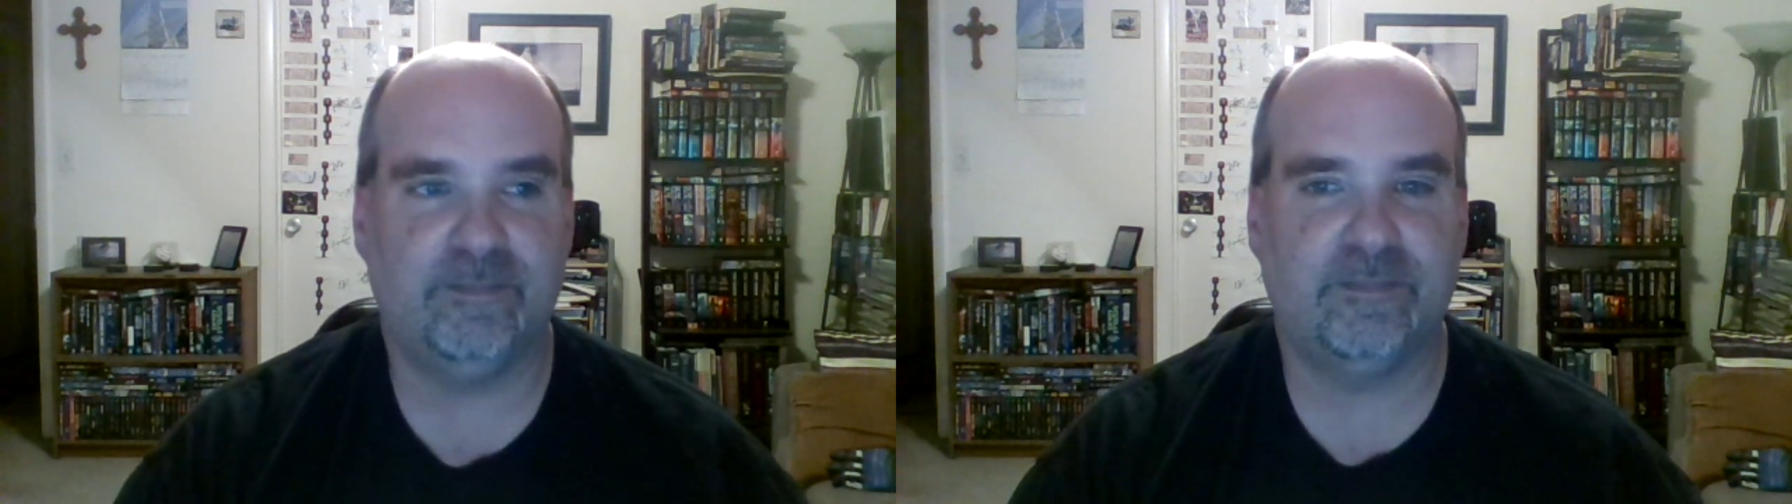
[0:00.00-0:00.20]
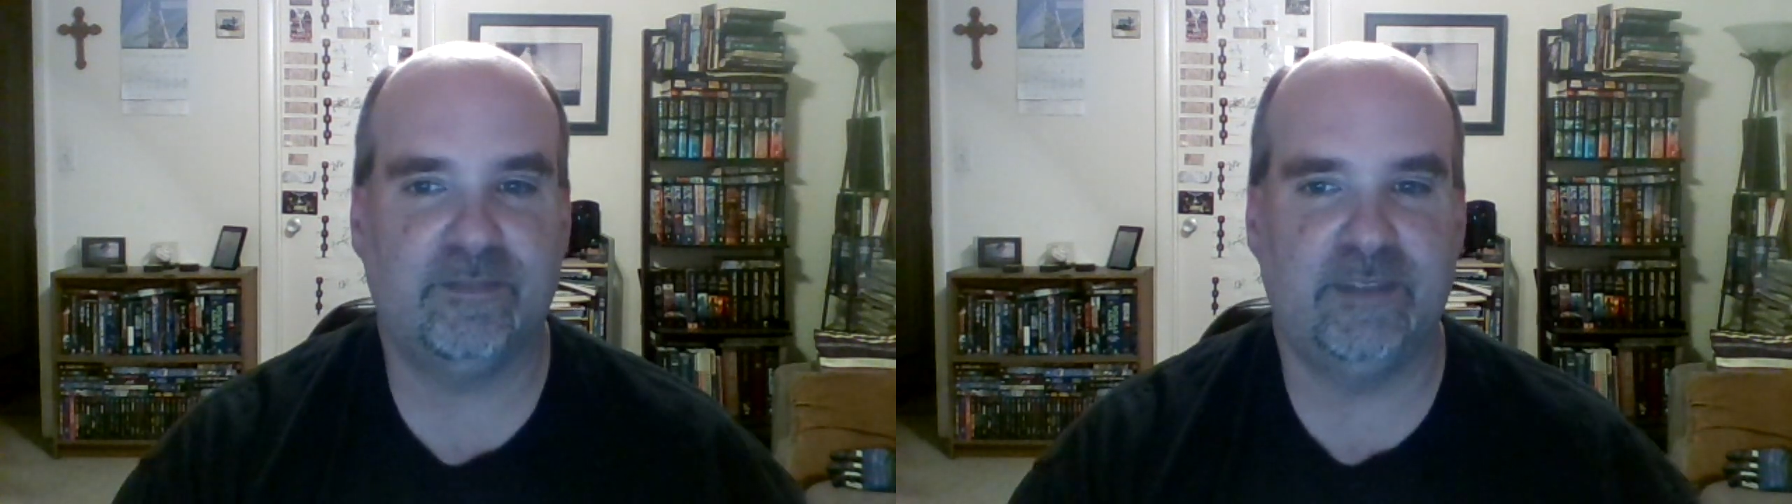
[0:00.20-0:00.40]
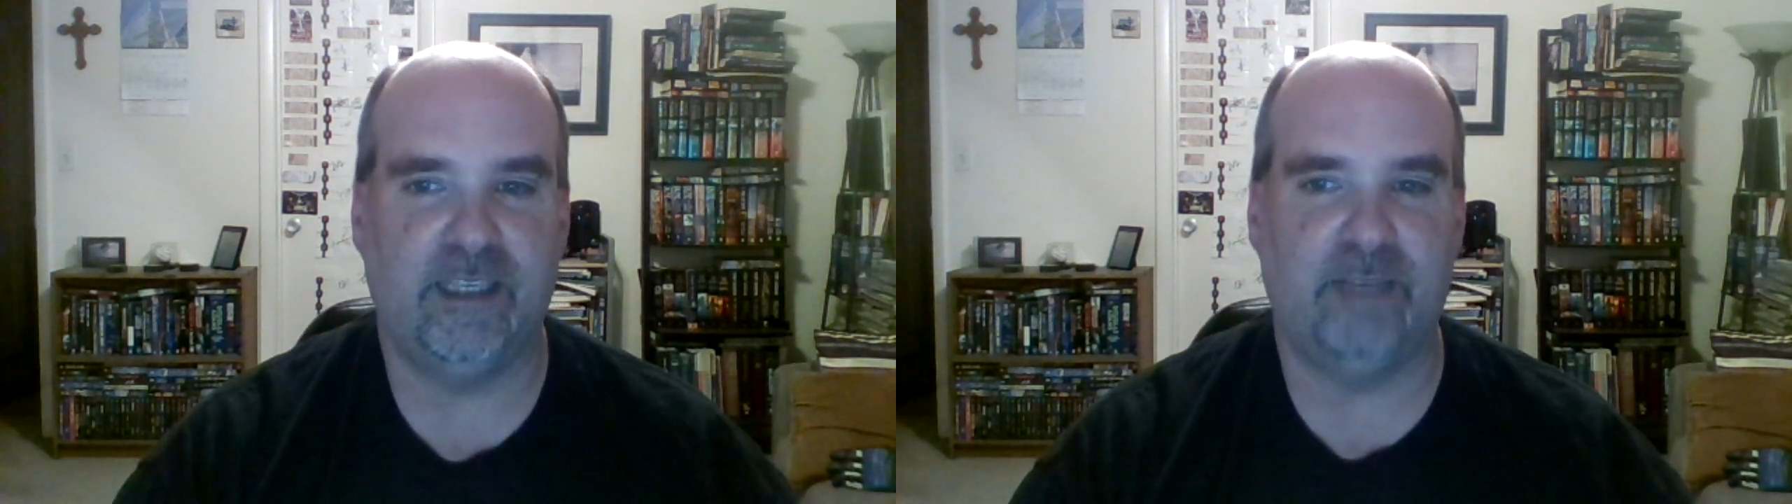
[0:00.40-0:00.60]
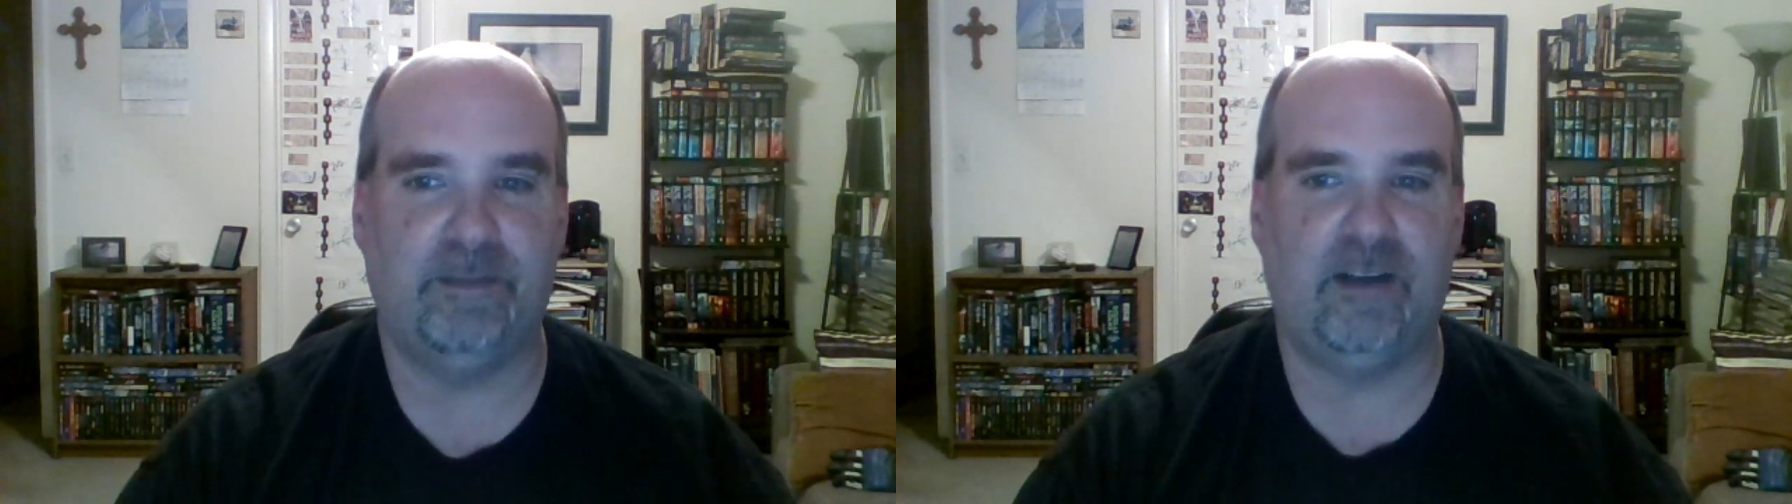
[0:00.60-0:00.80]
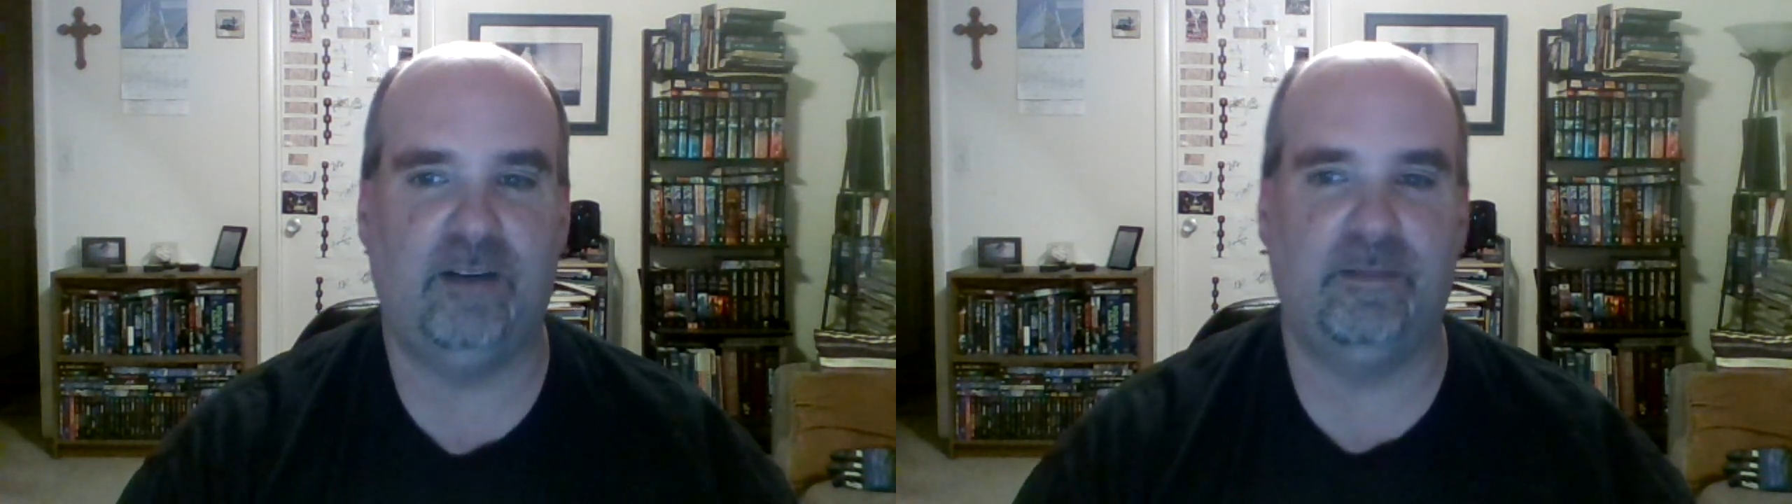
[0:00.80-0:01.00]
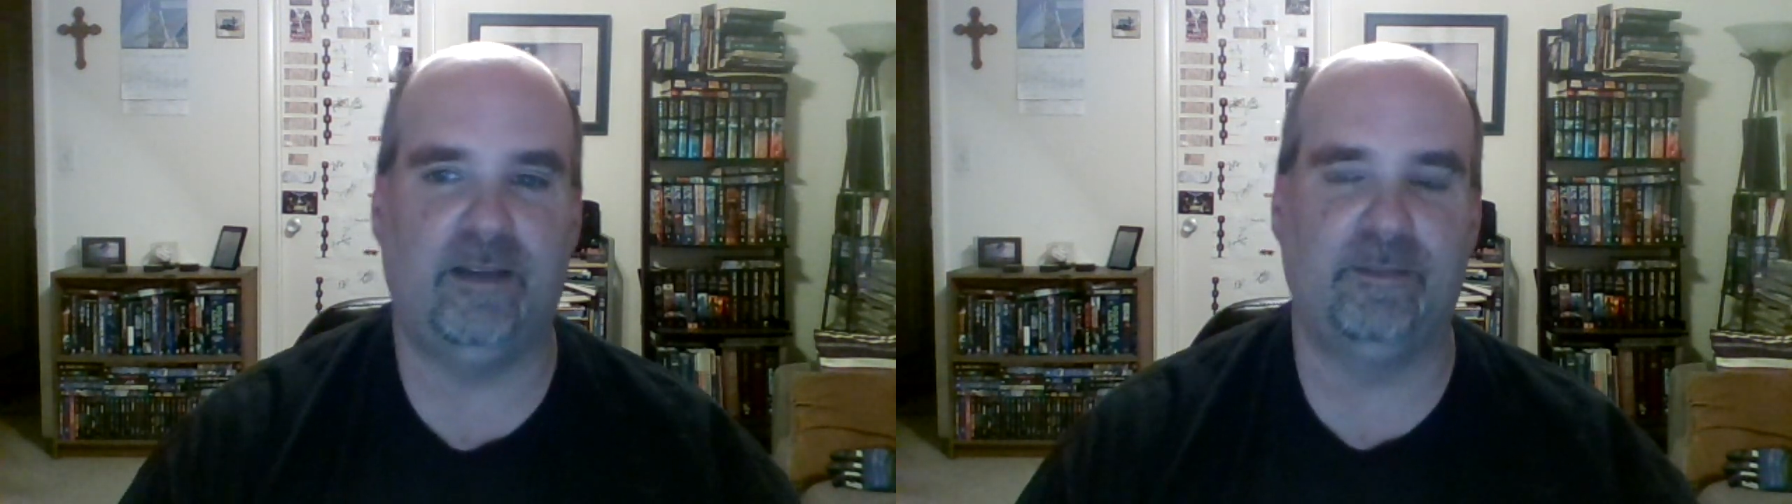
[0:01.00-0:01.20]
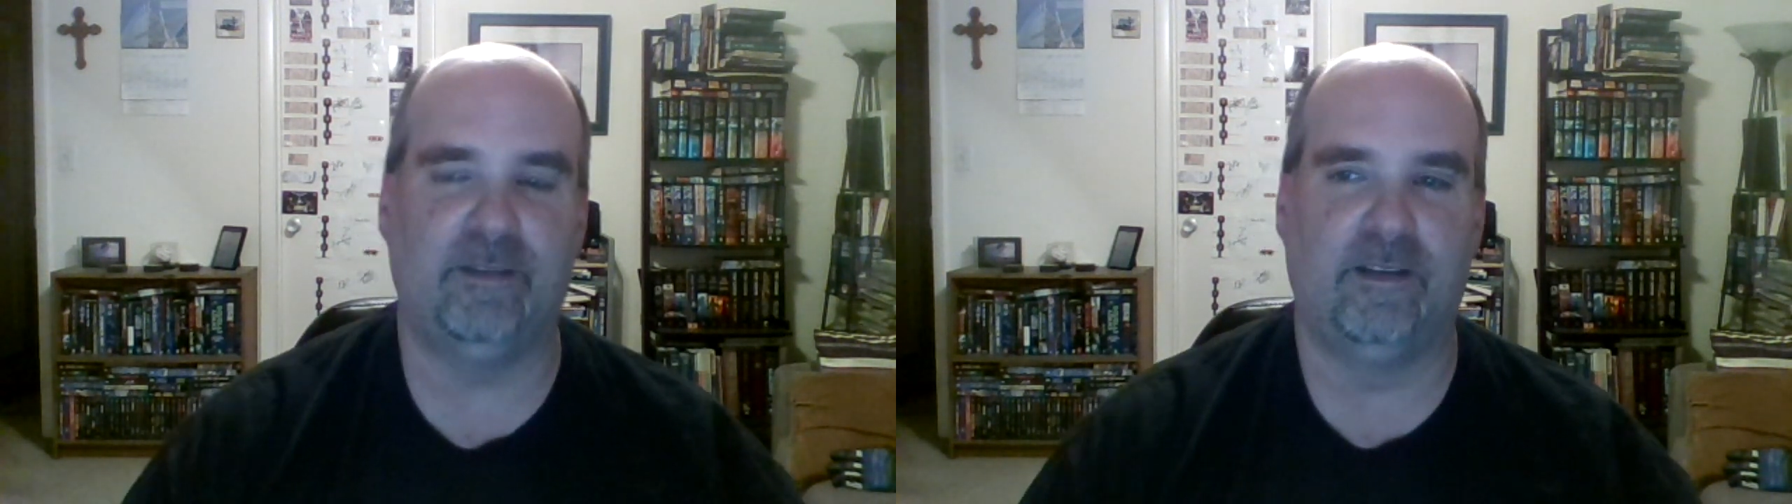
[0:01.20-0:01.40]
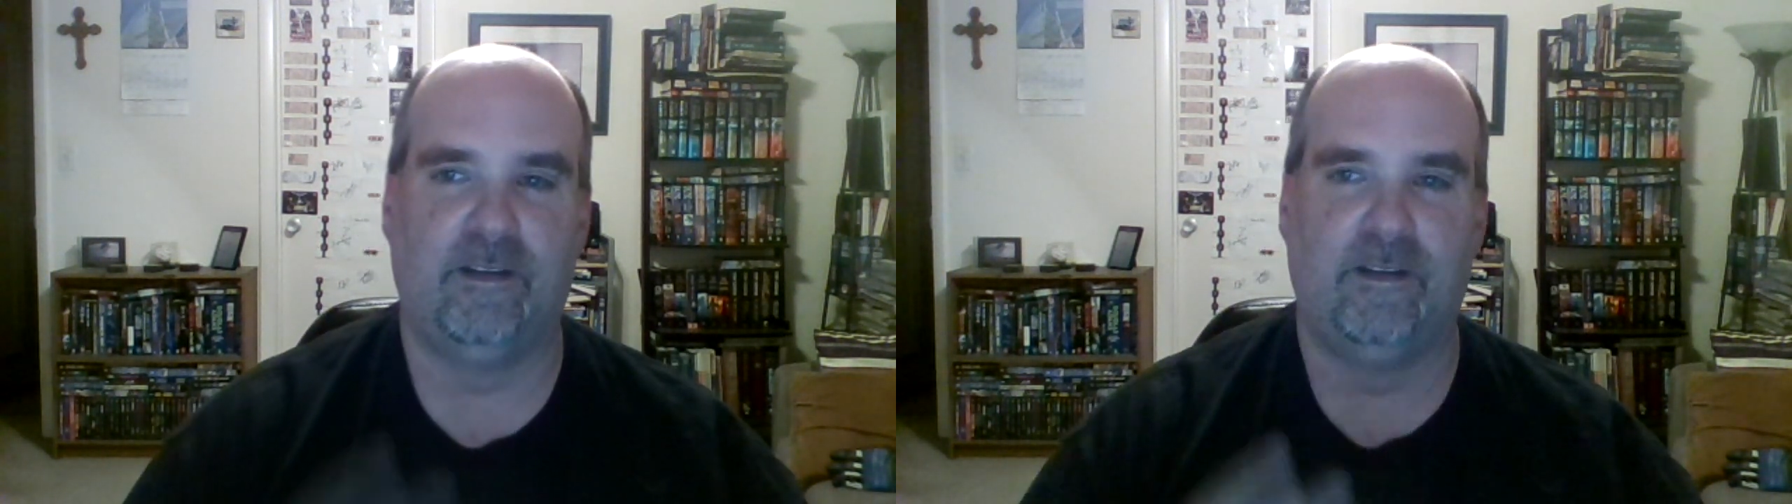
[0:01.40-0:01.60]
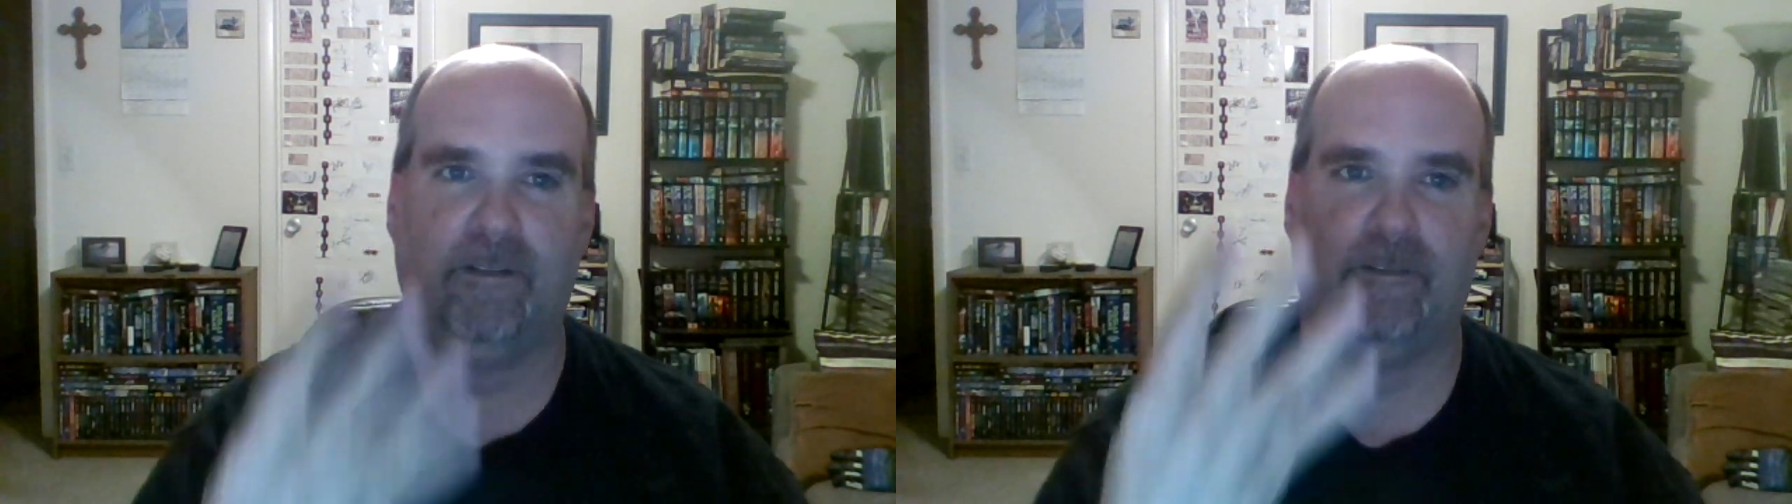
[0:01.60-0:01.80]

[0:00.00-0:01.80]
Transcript: He mentions, maybe